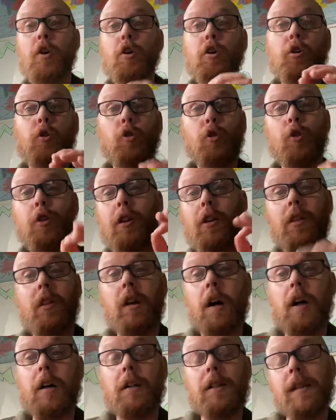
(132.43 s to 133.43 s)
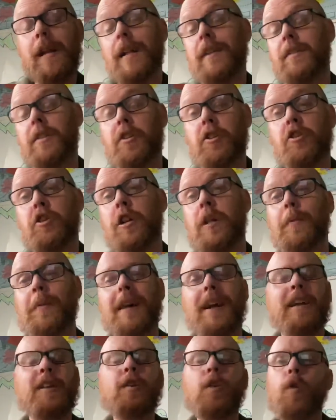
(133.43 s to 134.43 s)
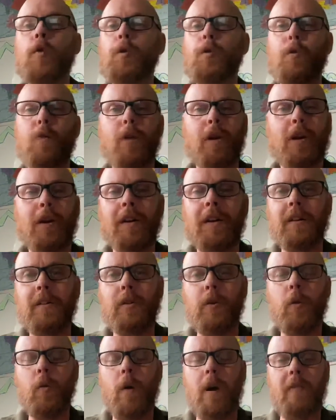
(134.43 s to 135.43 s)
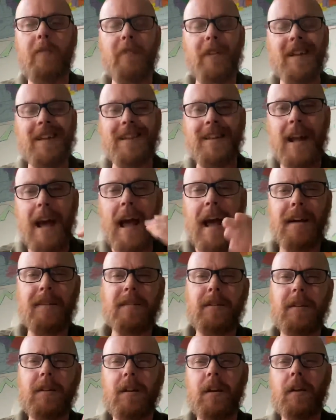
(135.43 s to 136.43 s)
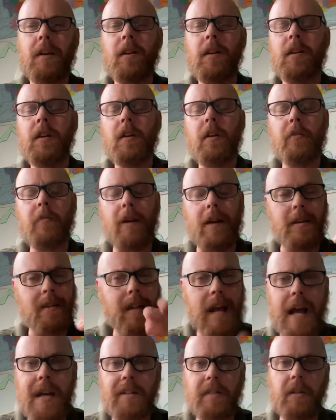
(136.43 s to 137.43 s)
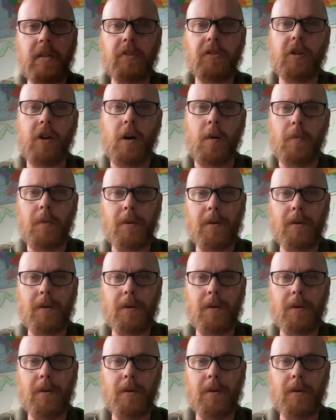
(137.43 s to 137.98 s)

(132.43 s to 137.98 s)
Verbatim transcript: Good luck, ladies and gentlemen. I know you are going to do a fantastic, fantastic job.